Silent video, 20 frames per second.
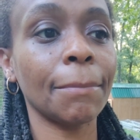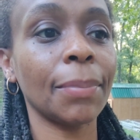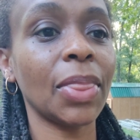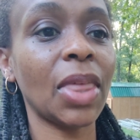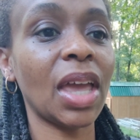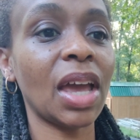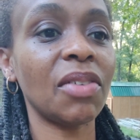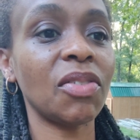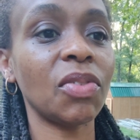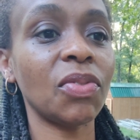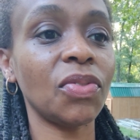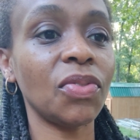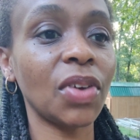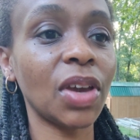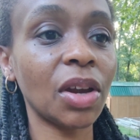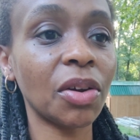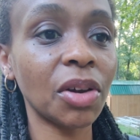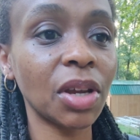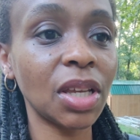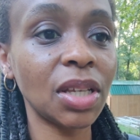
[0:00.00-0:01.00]
They have a
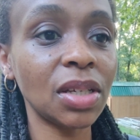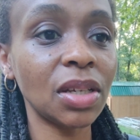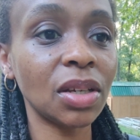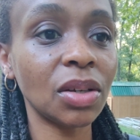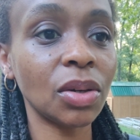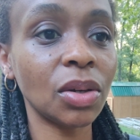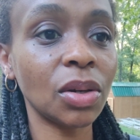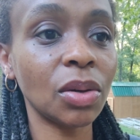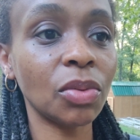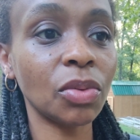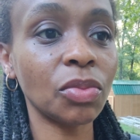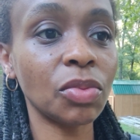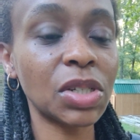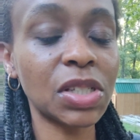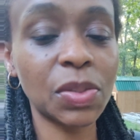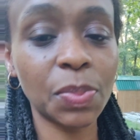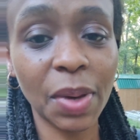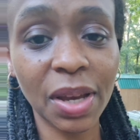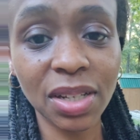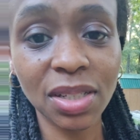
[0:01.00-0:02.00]
very
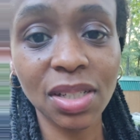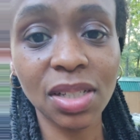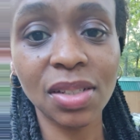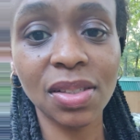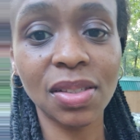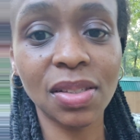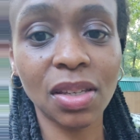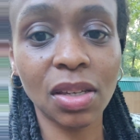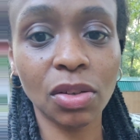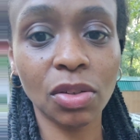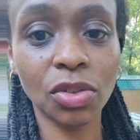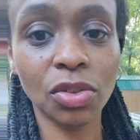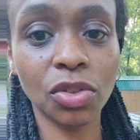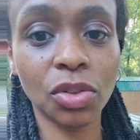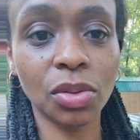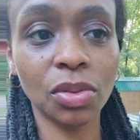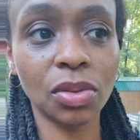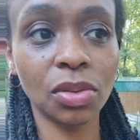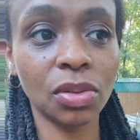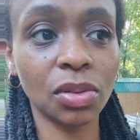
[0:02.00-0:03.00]
respected, skilled
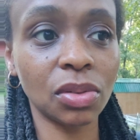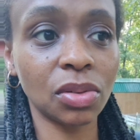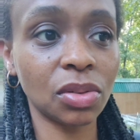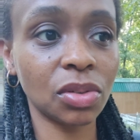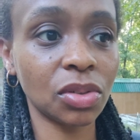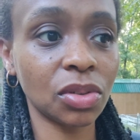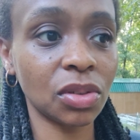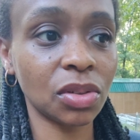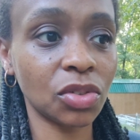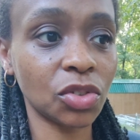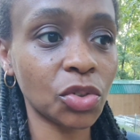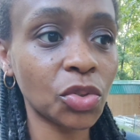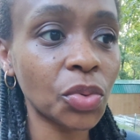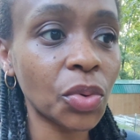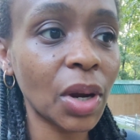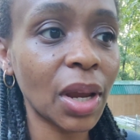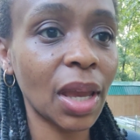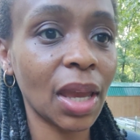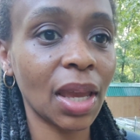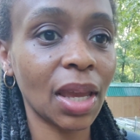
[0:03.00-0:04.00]

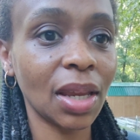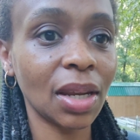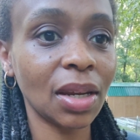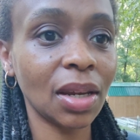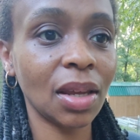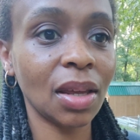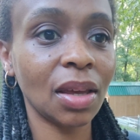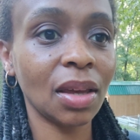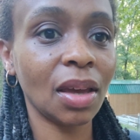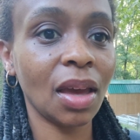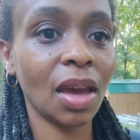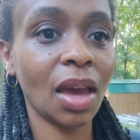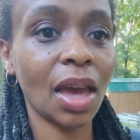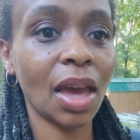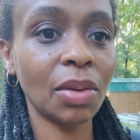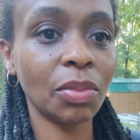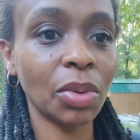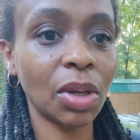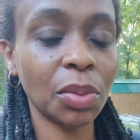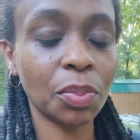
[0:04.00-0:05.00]
trade,
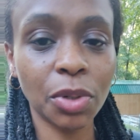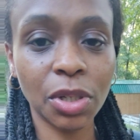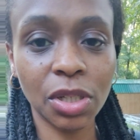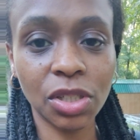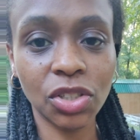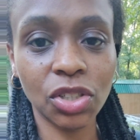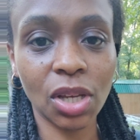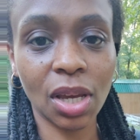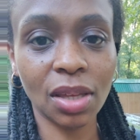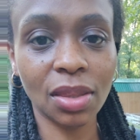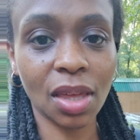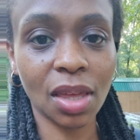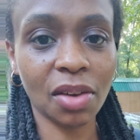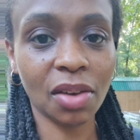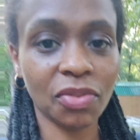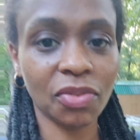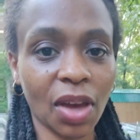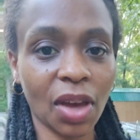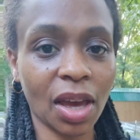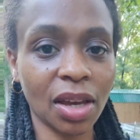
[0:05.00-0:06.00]
and we appreciate
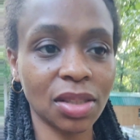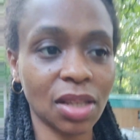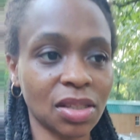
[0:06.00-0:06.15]
that fact.